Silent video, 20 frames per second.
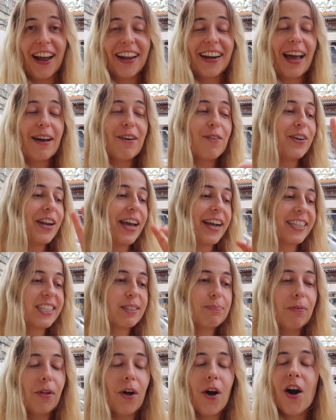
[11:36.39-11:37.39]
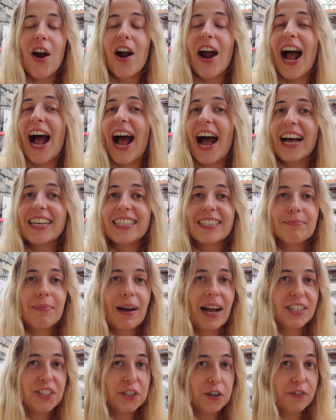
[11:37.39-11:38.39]
and I will explore as
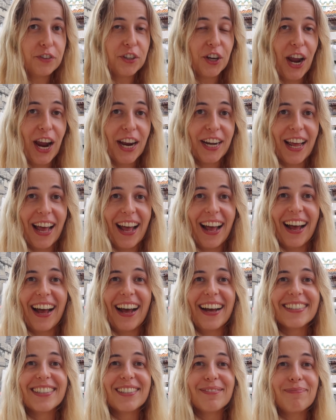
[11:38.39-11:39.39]
much of China as